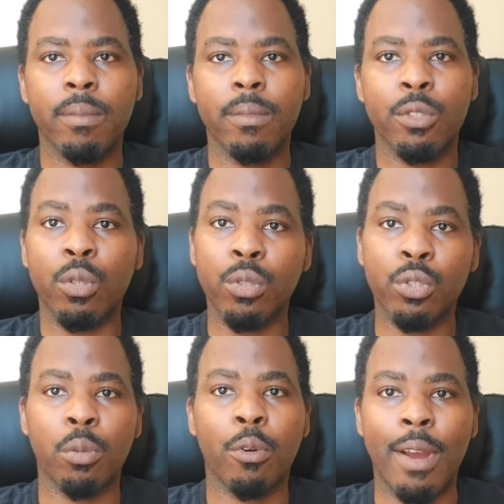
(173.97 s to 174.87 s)
So to
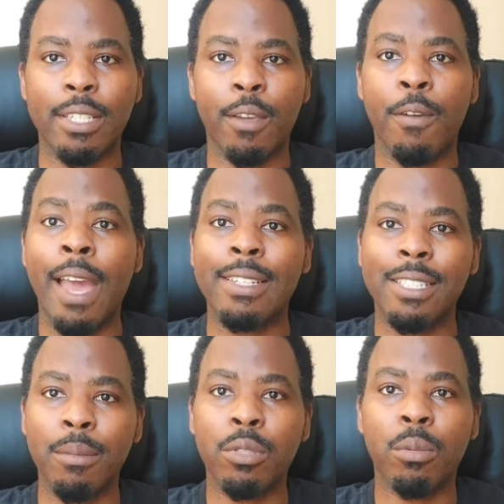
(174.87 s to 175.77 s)
summarize, if you have
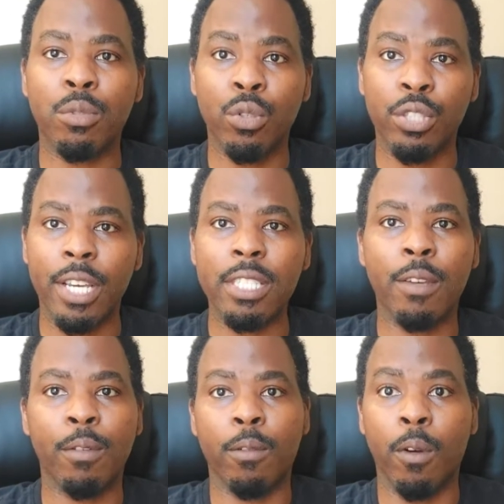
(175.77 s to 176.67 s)
symptoms
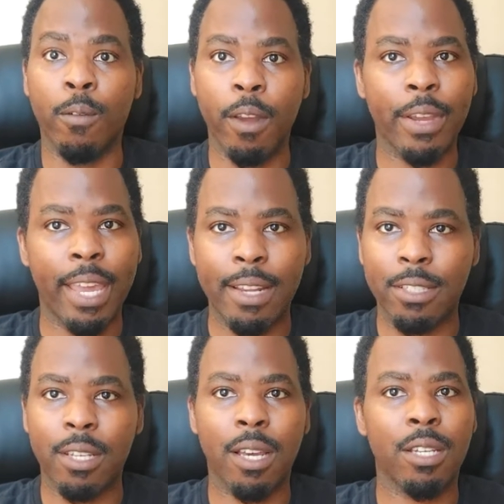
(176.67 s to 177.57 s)
suggestive of ovarian
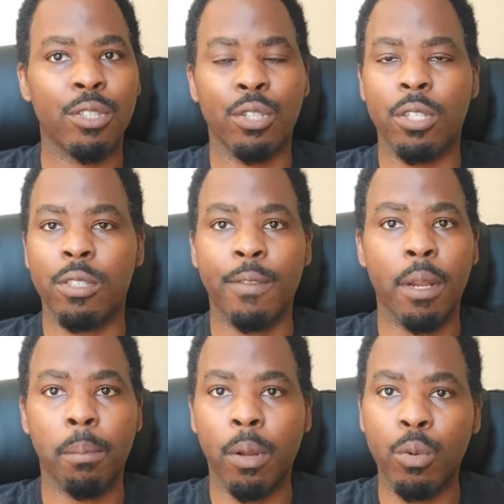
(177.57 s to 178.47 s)
cancer, such as
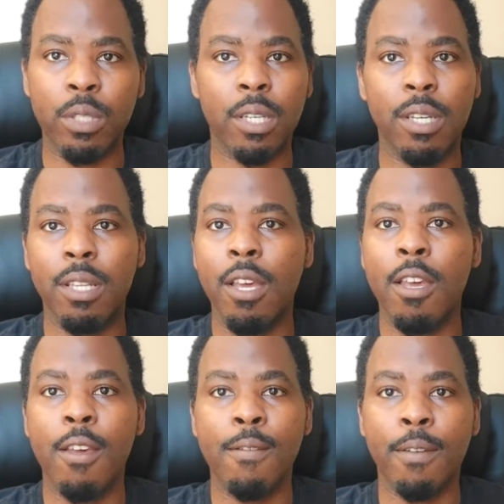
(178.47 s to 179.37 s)
feeling bloated,
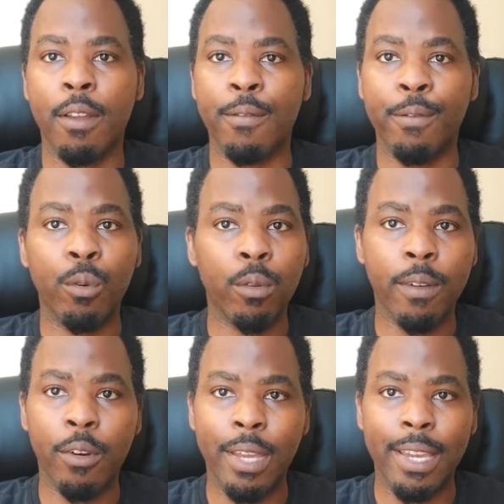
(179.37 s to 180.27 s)
feeling full
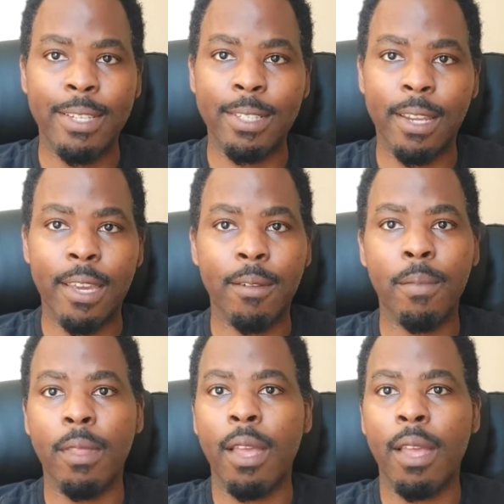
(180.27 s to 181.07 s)
very easily,